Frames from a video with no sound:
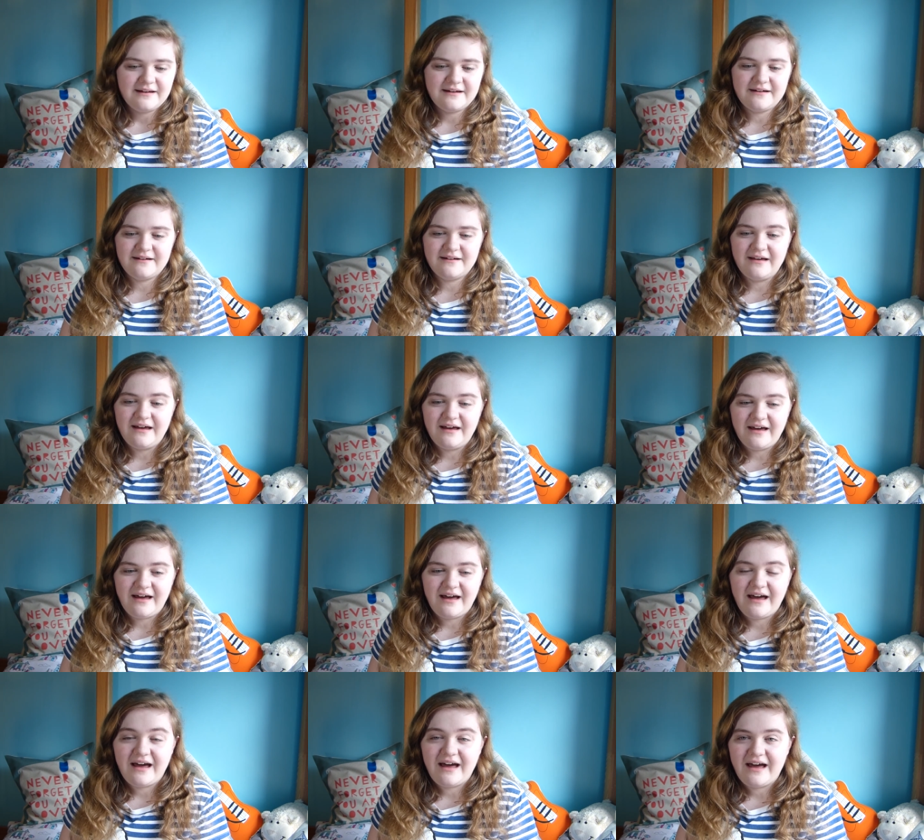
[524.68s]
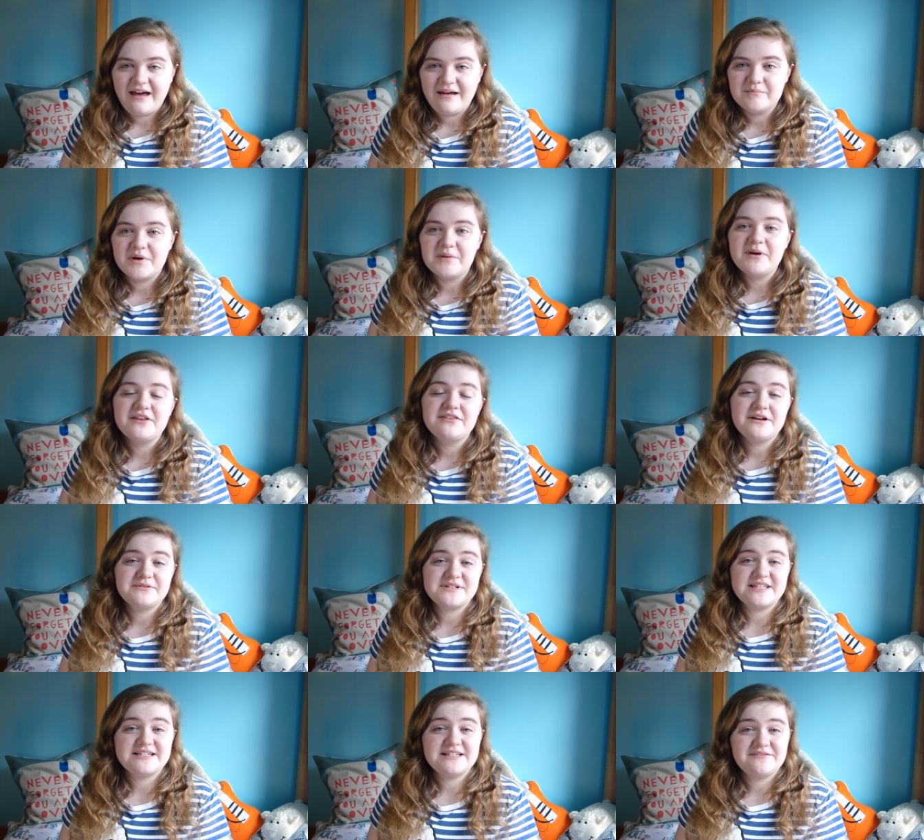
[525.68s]
Uh, my birthday
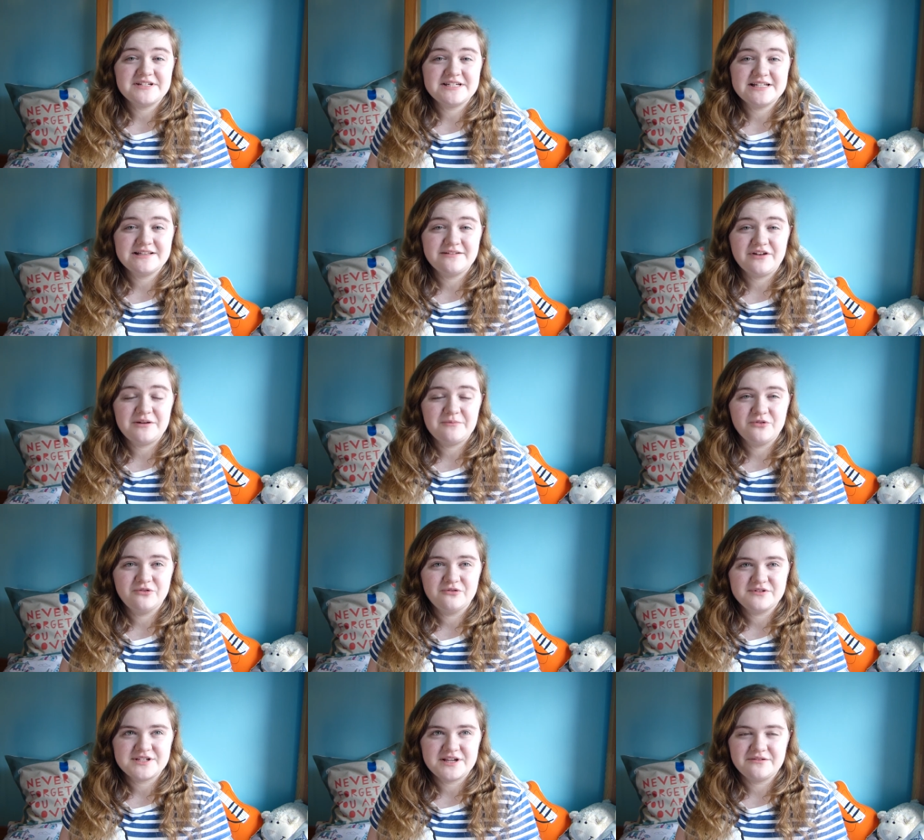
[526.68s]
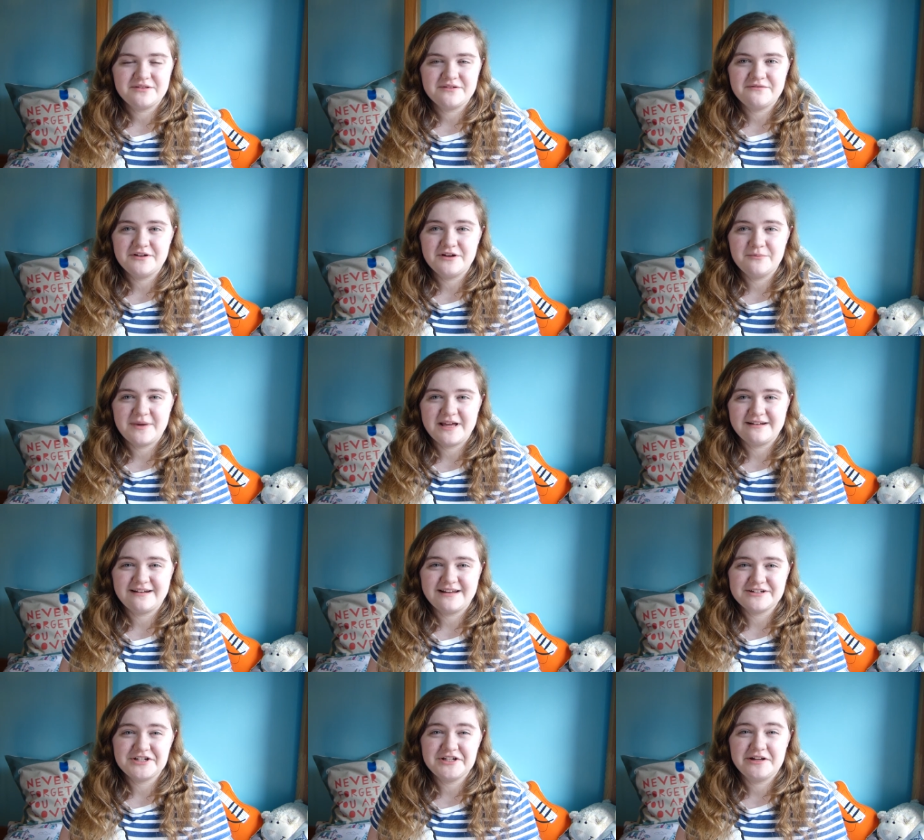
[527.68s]
was the 17th of April, so the film hadn't
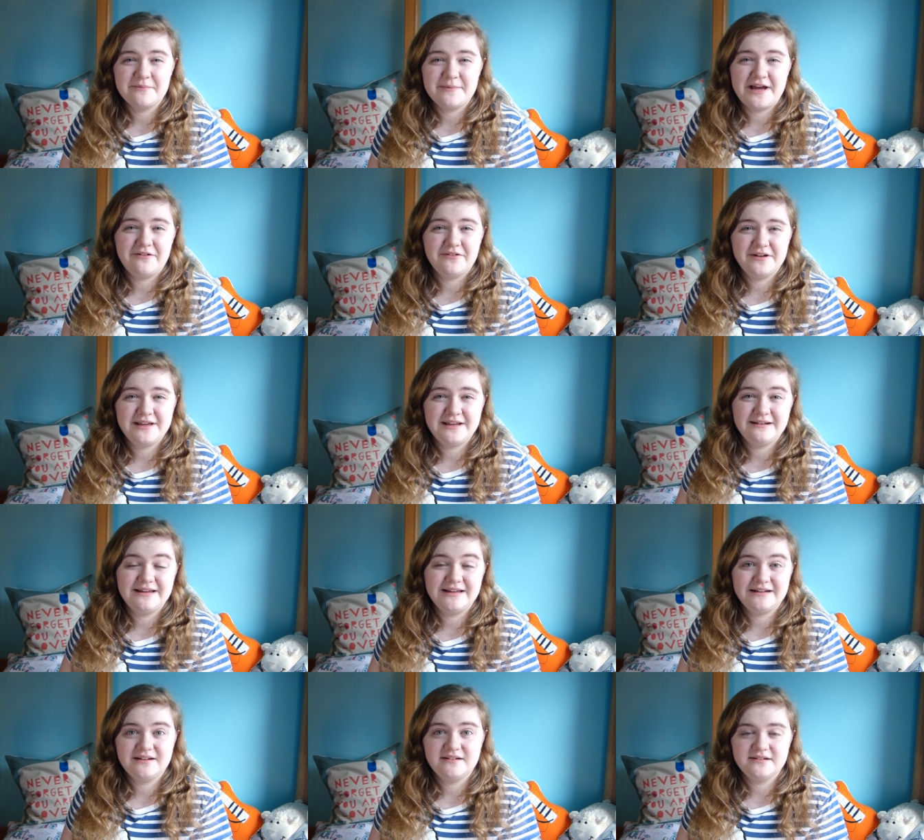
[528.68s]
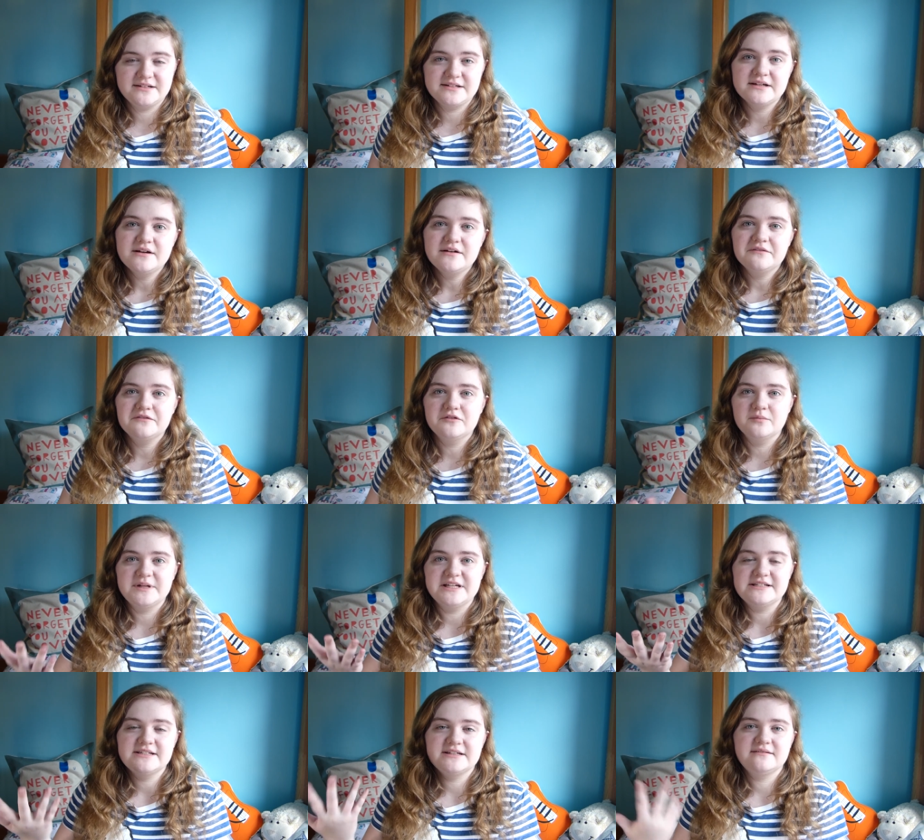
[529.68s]
actually come out in England for
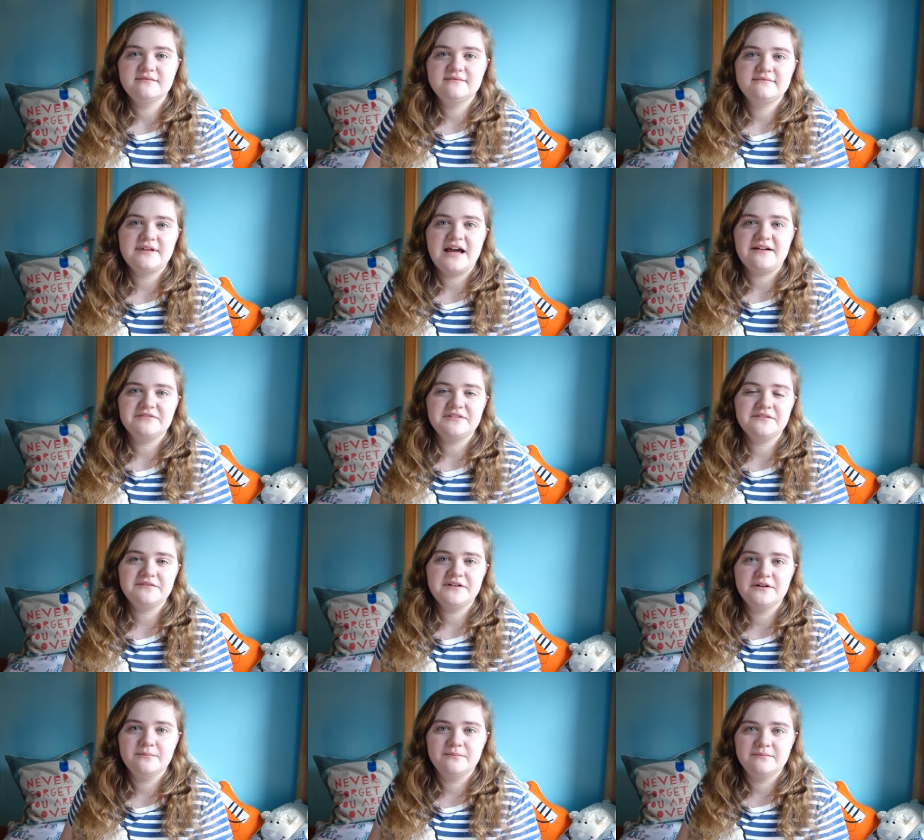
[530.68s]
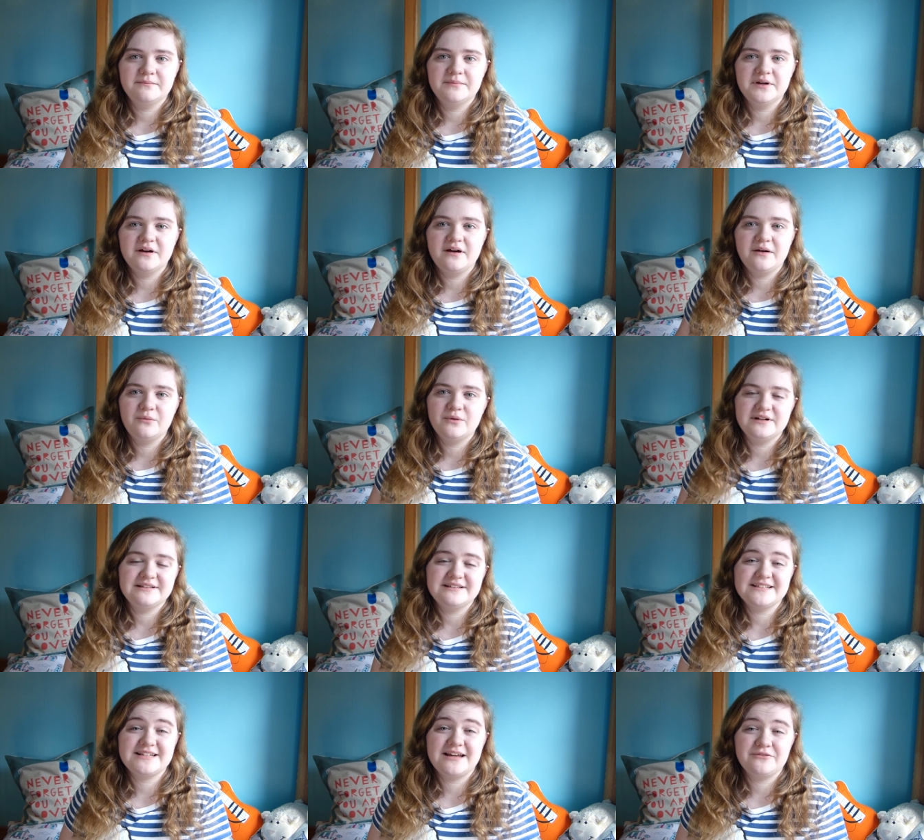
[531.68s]
me to have the film, but I
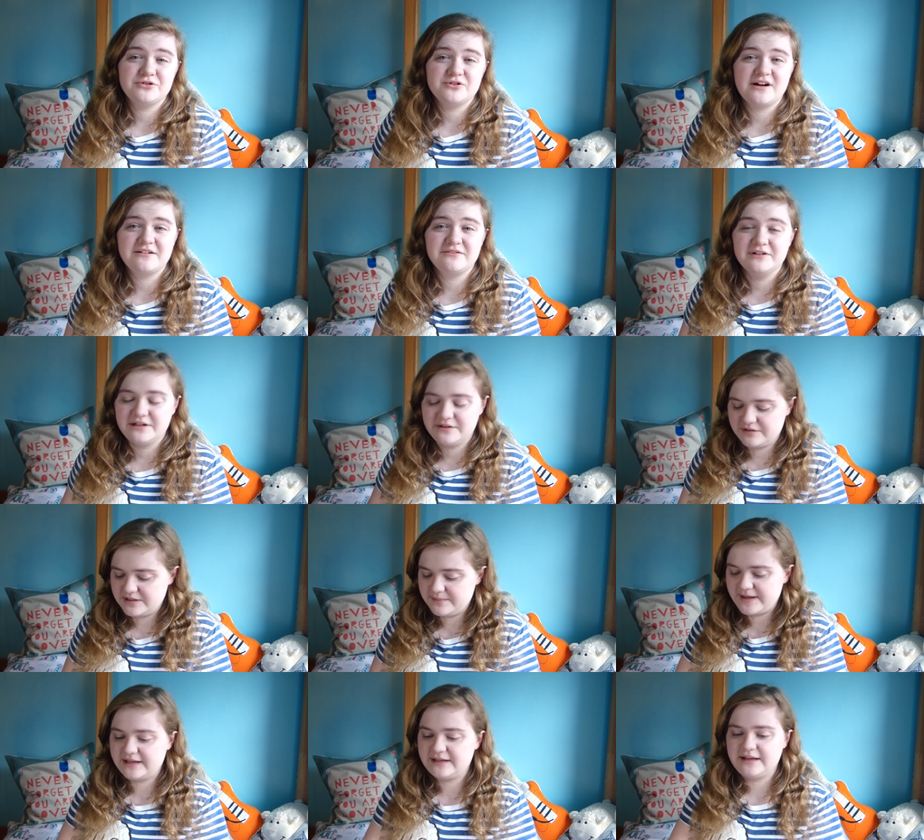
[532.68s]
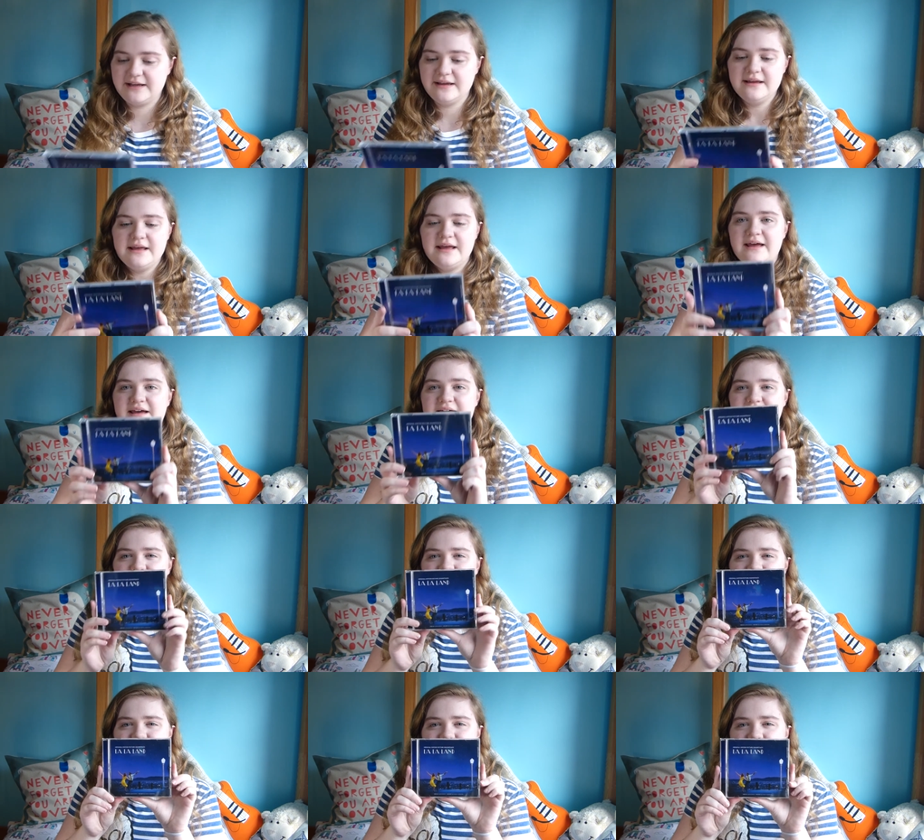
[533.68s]
wanted the soundtrack really, really badly.
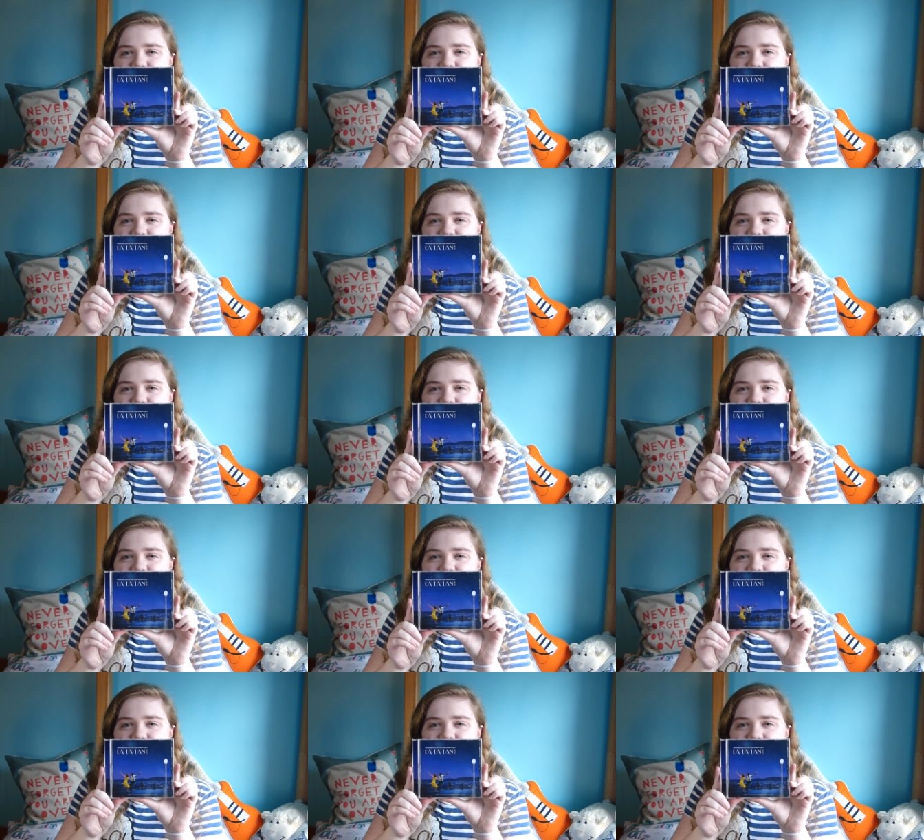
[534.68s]
And it's